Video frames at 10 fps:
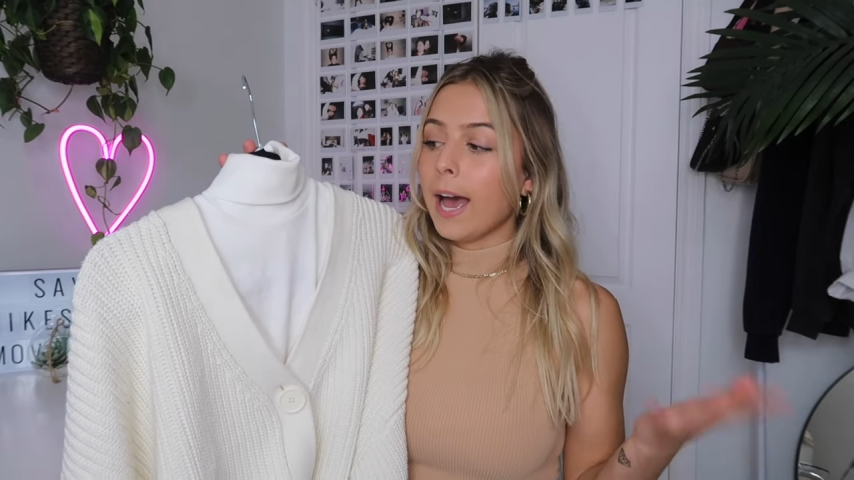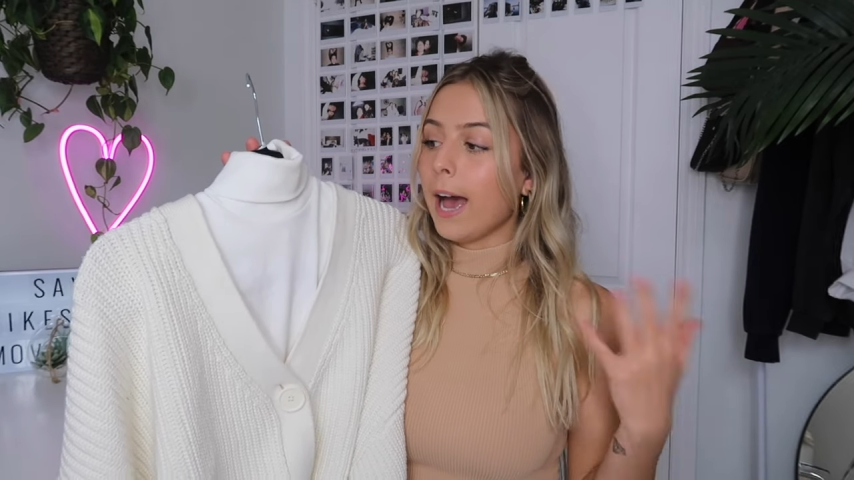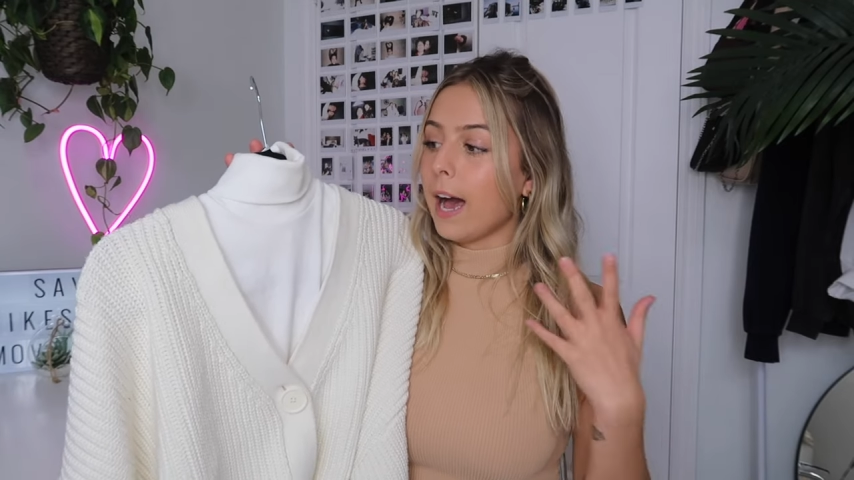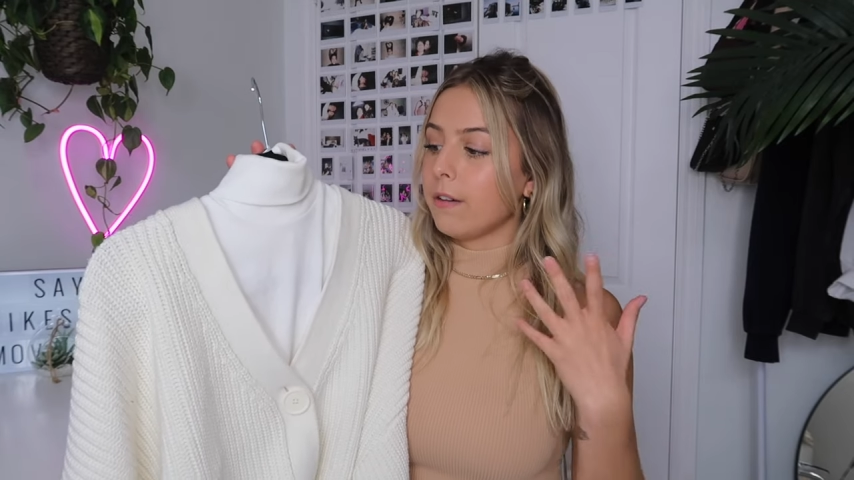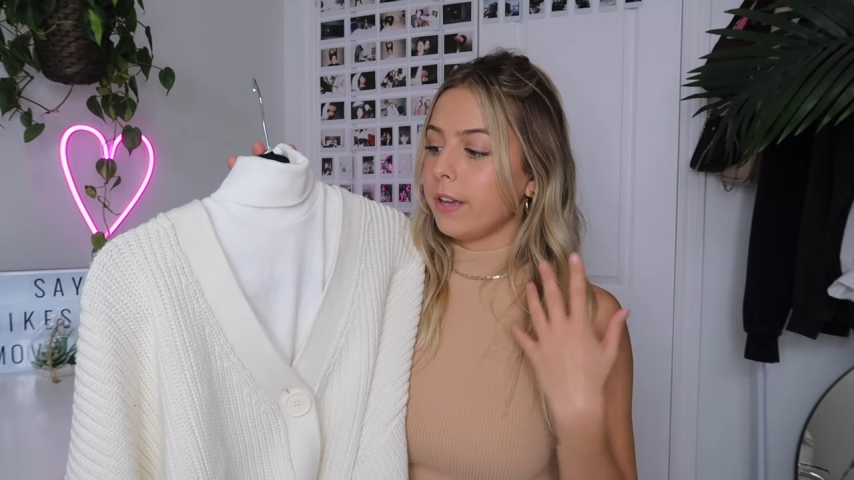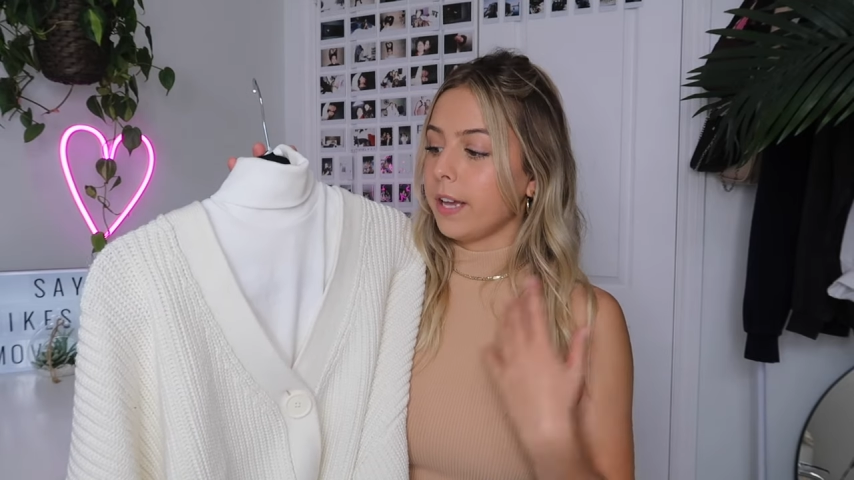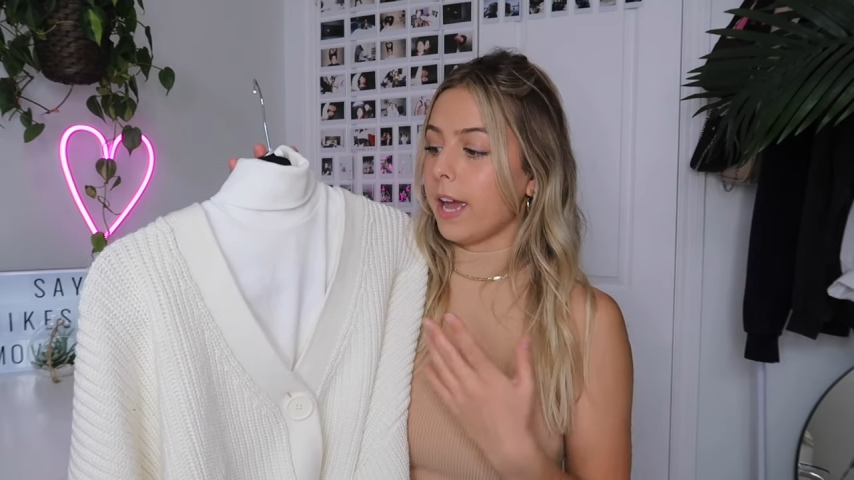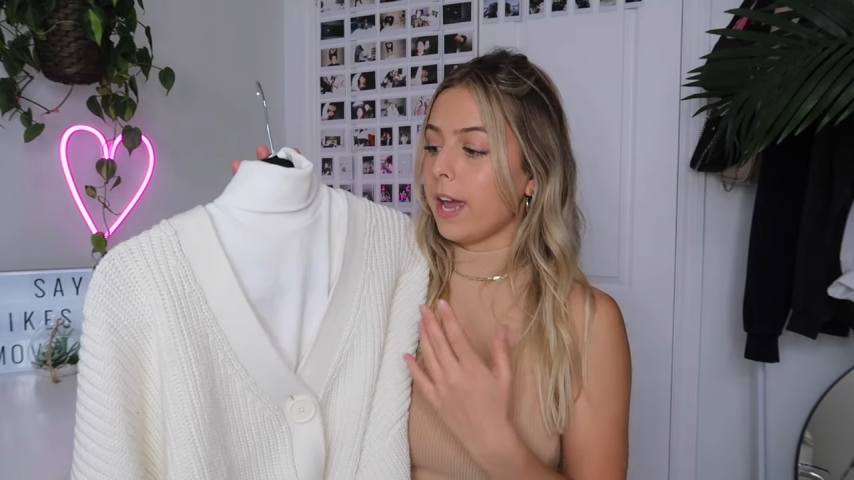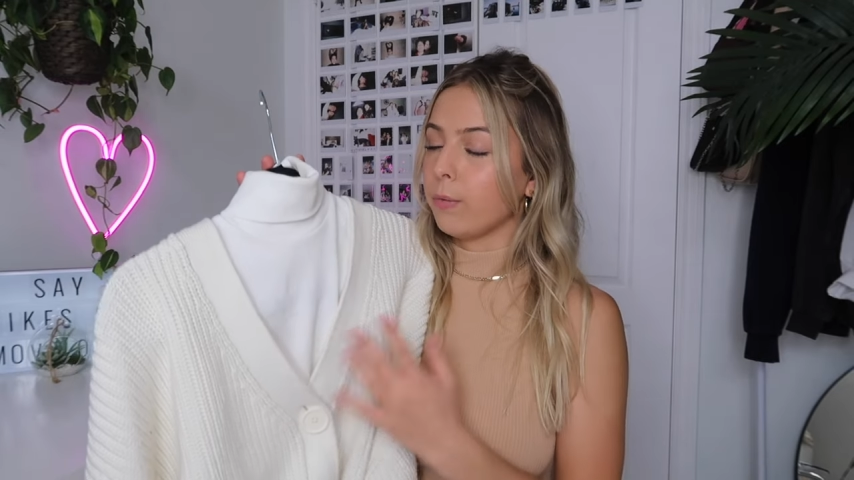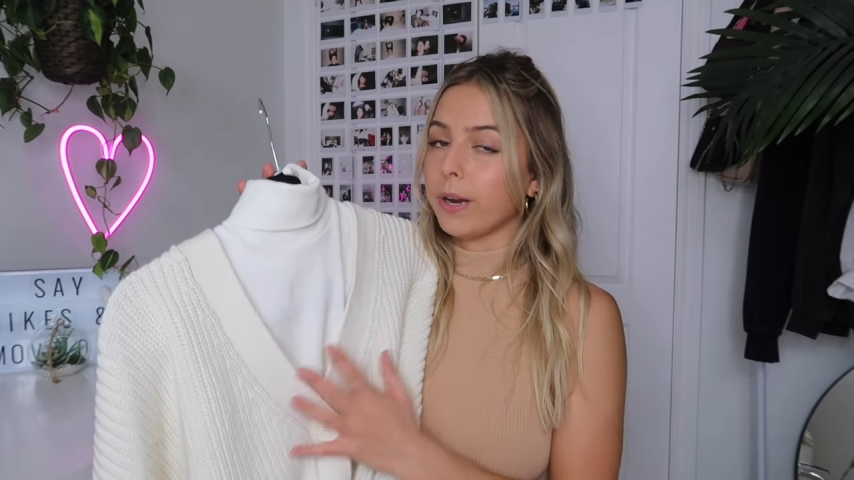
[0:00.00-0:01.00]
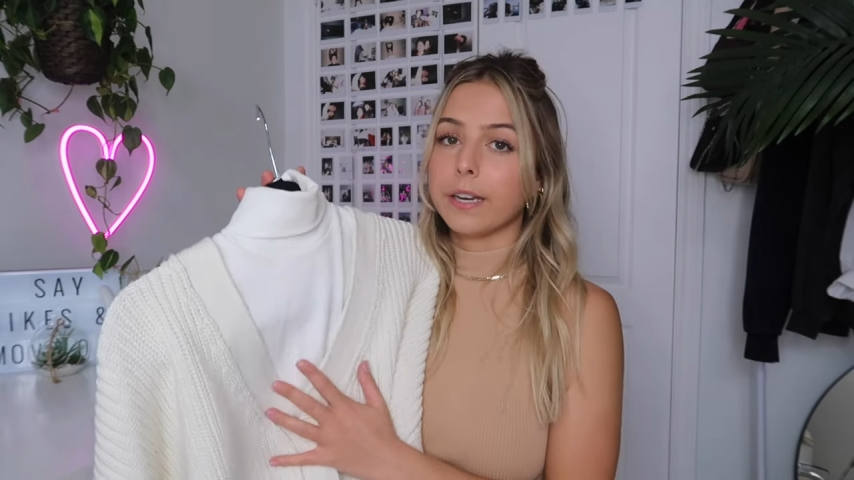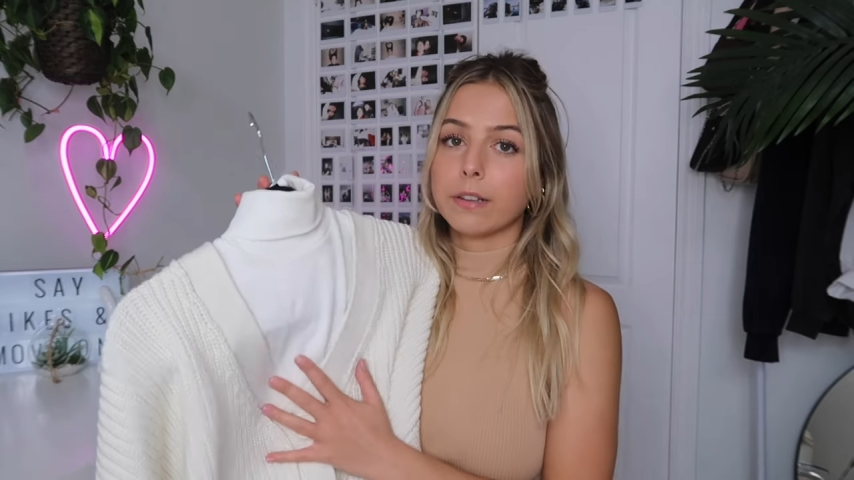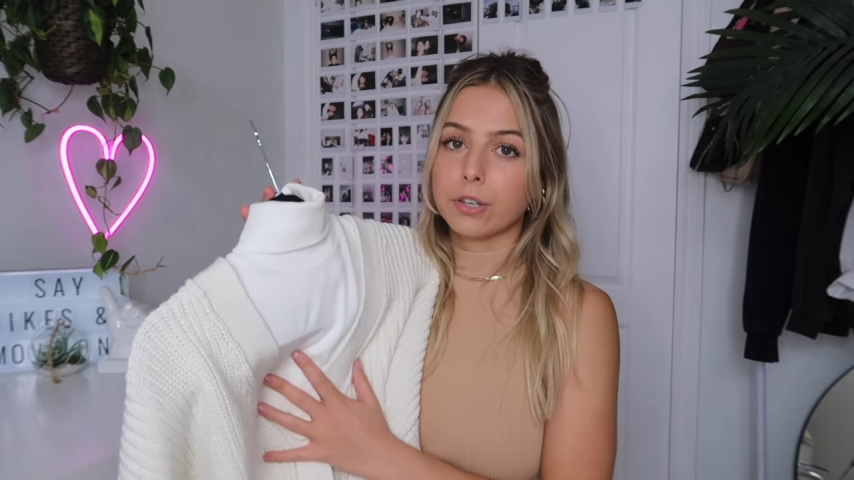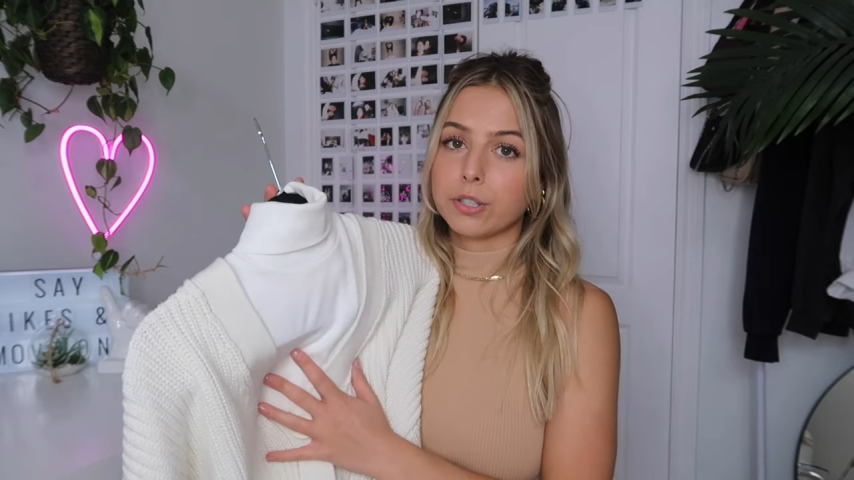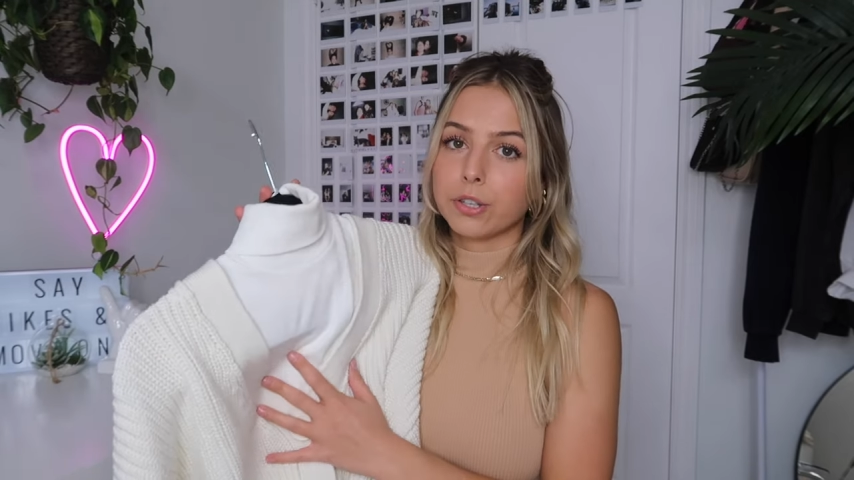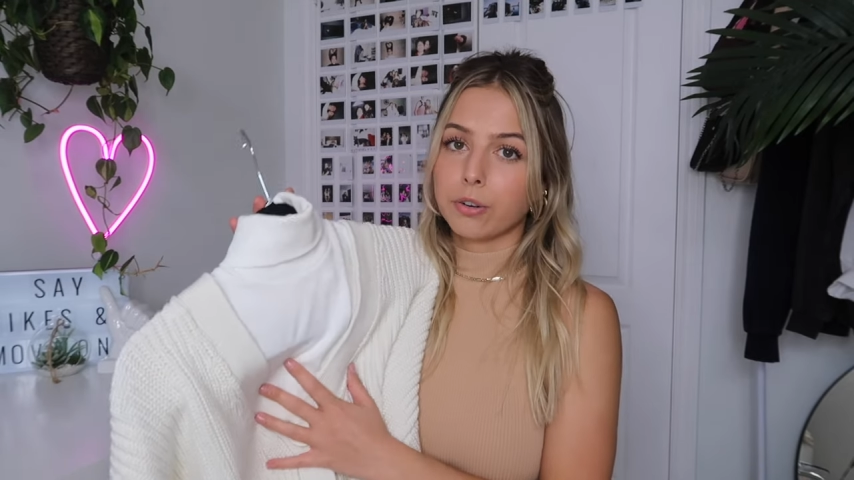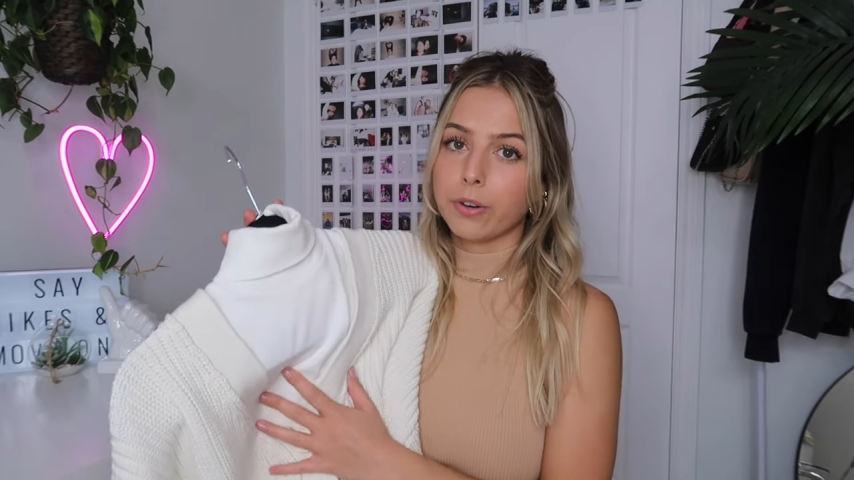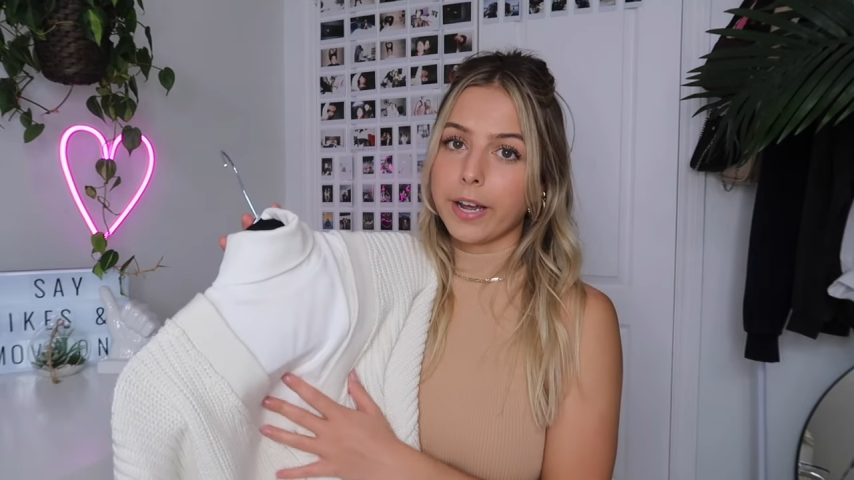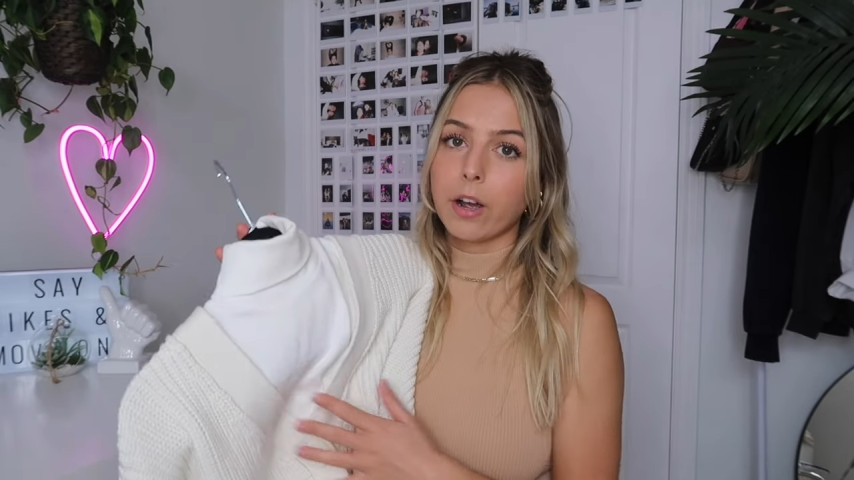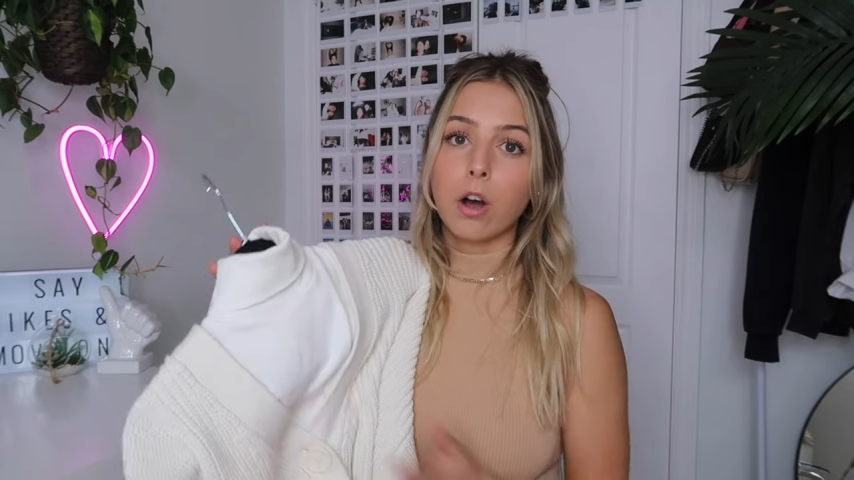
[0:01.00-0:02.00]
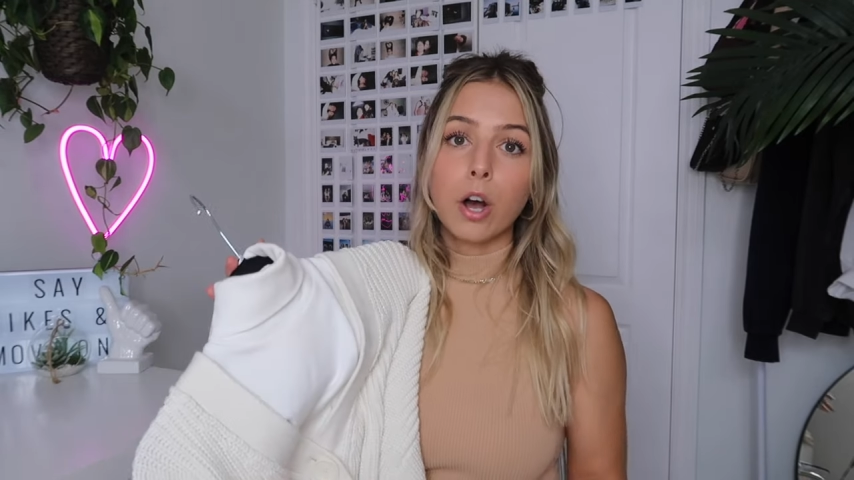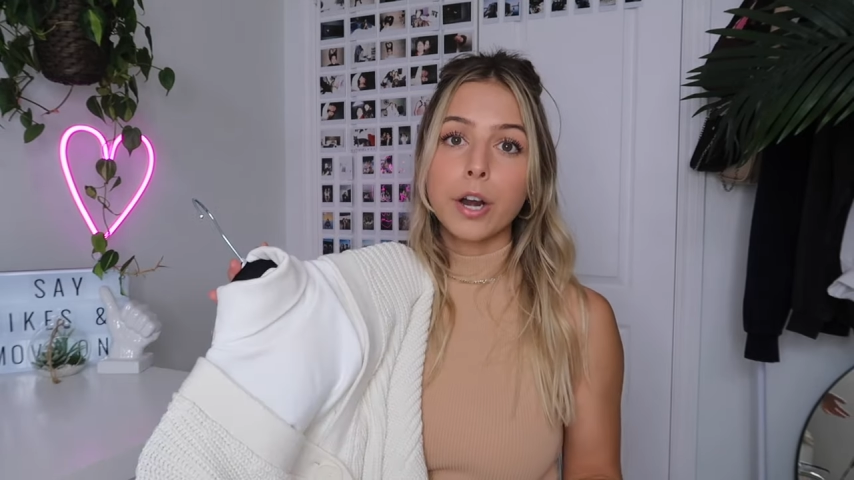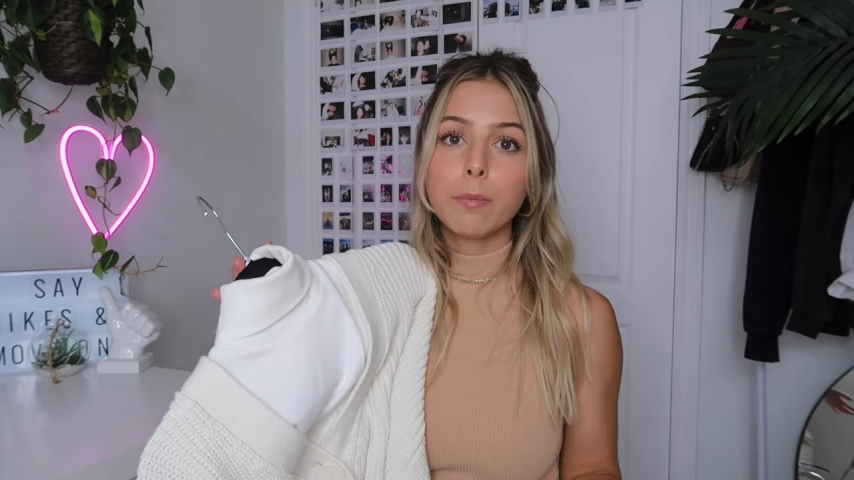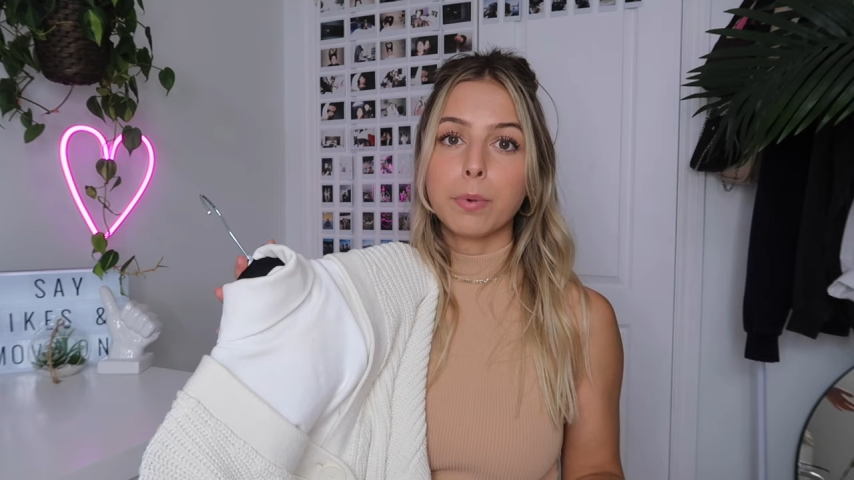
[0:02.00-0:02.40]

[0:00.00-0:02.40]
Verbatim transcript: having a regular turtleneck on.